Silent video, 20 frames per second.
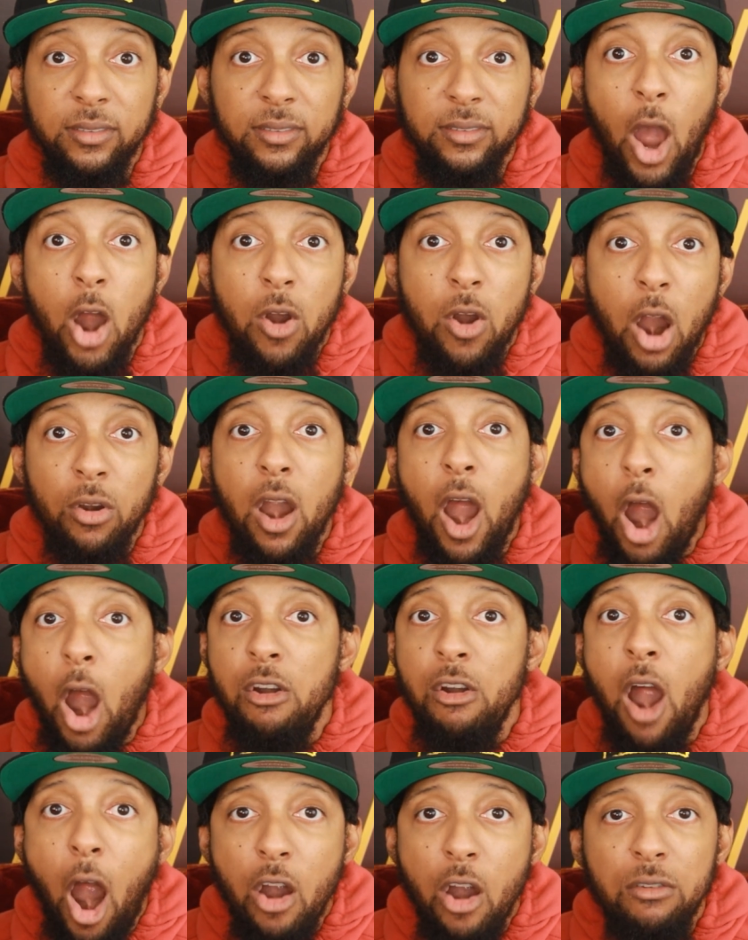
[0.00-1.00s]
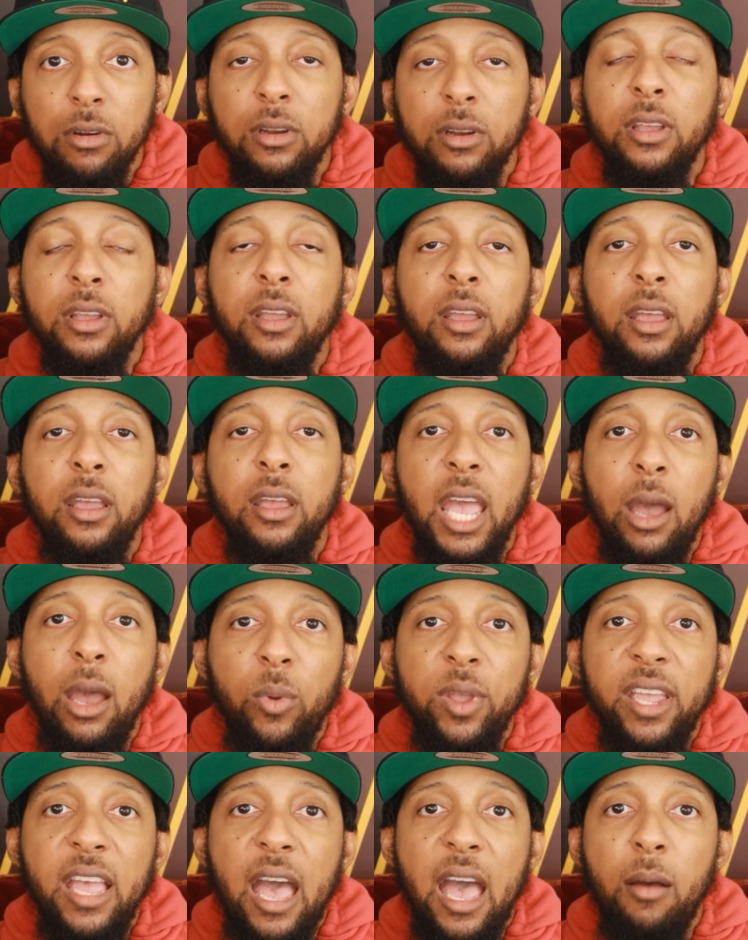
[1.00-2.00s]
and
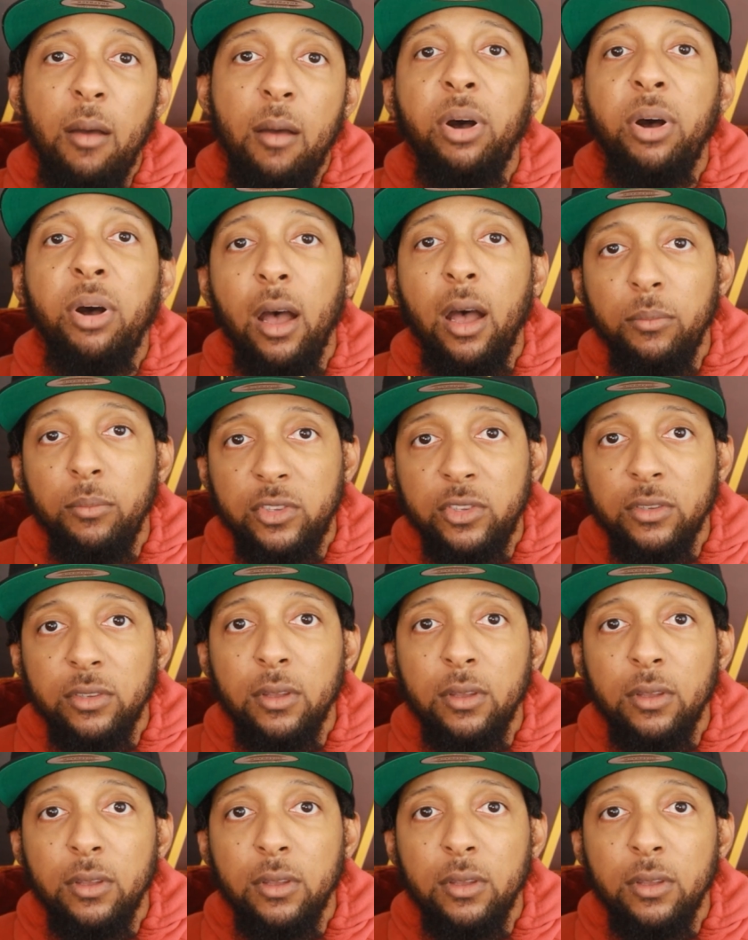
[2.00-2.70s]
we got pups.